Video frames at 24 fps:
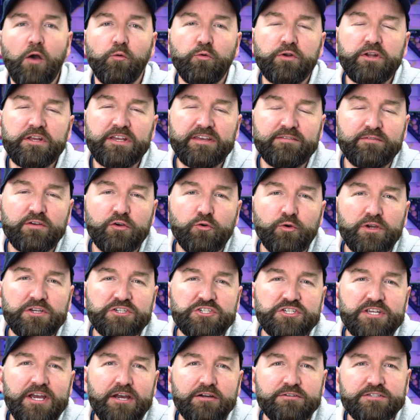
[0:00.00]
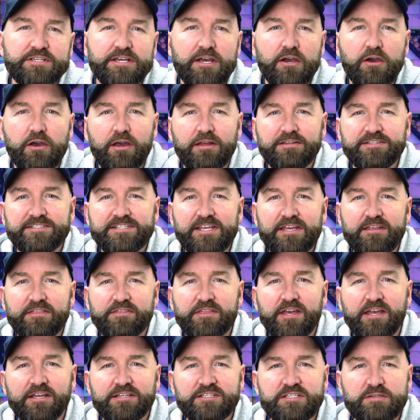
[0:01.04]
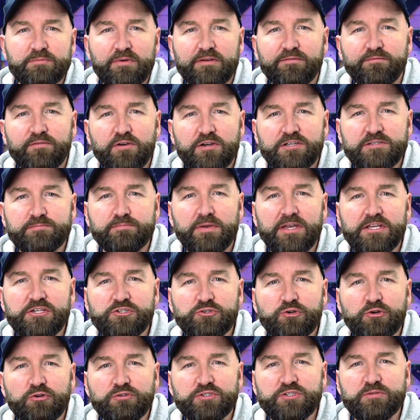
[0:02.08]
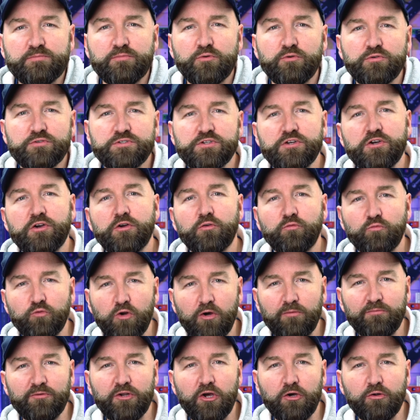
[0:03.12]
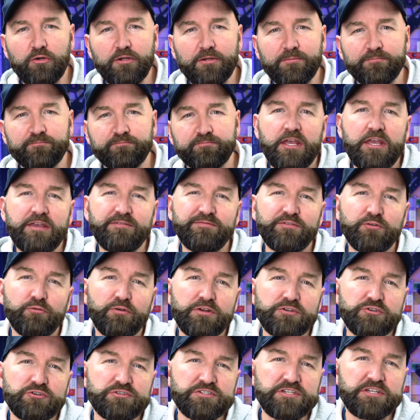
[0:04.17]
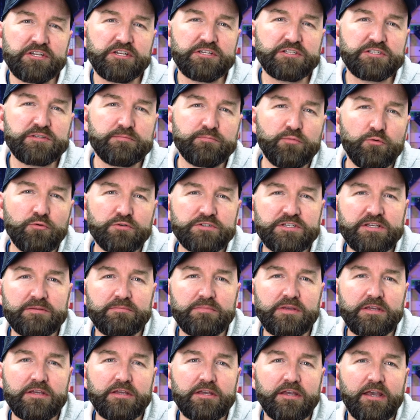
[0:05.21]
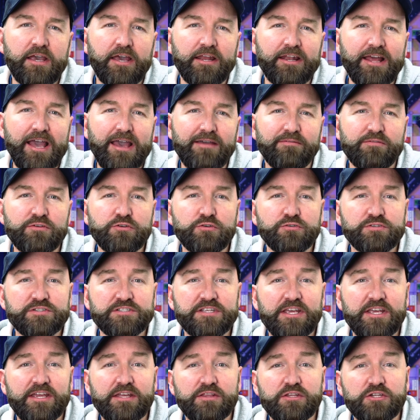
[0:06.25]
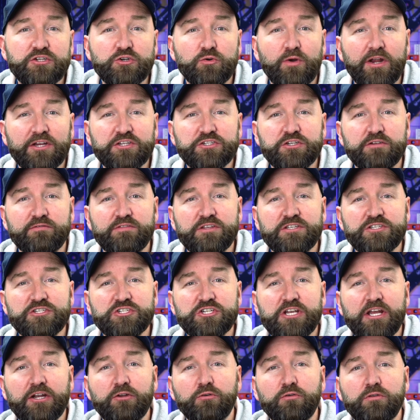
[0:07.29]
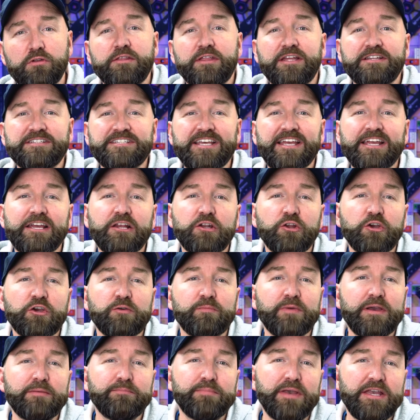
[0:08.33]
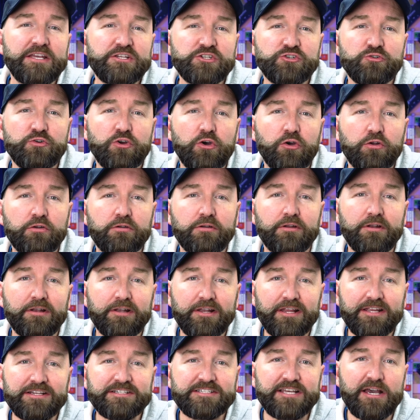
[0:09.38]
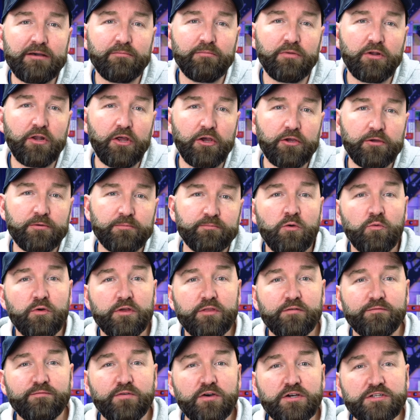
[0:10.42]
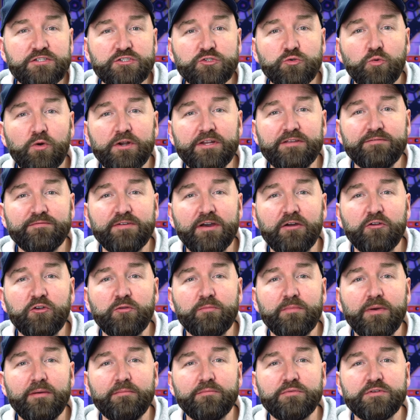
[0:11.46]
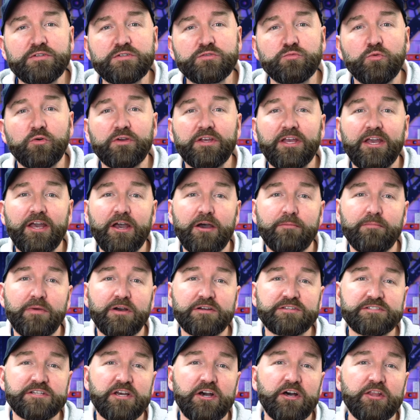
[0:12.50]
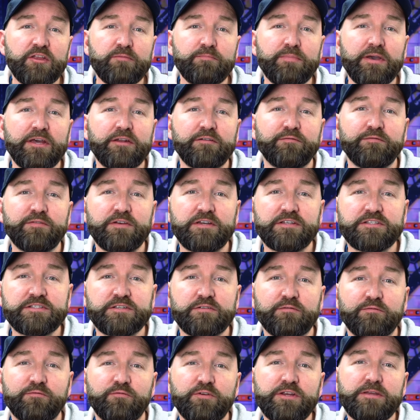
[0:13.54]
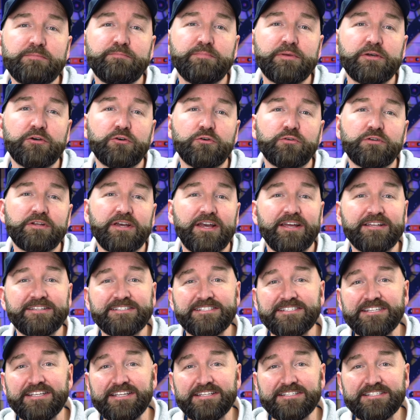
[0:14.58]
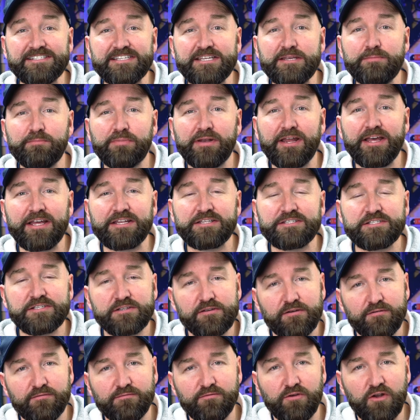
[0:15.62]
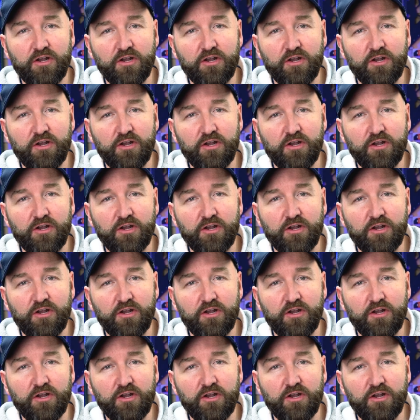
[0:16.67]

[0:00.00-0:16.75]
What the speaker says: want to give a quick shout out and say thanks to my first Patreon supporter, Rob Nolan. If you're interested in supporting me and having your say in the direction of this channel, then take a look at my Patreon, link down below, where the first 20 founder members will get, amongst other benefits, free build and CNC plans for